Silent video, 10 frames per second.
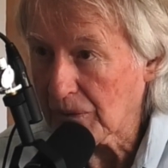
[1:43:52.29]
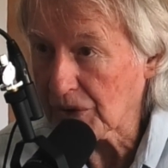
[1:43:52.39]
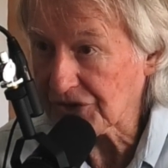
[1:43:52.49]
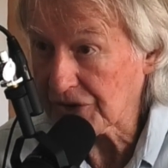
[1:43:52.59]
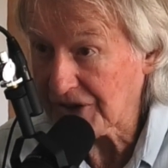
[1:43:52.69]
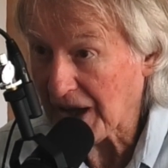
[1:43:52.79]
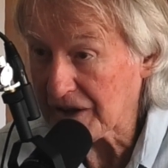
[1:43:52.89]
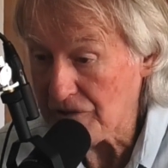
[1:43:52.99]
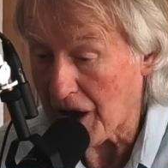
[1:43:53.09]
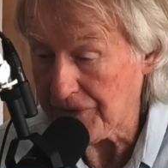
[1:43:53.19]
was
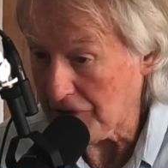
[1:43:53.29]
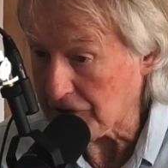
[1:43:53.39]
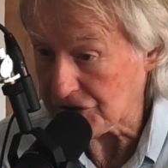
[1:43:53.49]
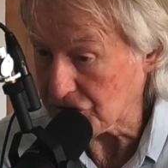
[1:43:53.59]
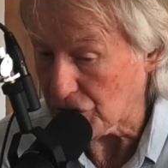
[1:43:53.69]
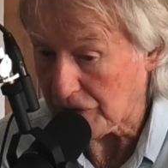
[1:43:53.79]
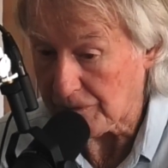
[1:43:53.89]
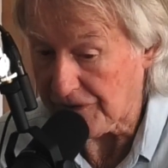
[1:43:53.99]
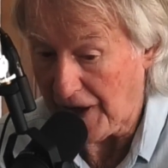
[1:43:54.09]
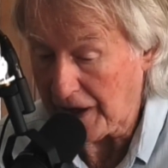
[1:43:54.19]
exactly right. Very
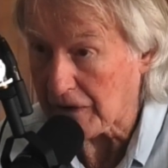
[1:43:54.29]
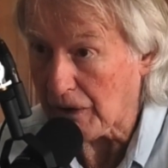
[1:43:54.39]
astute fellow.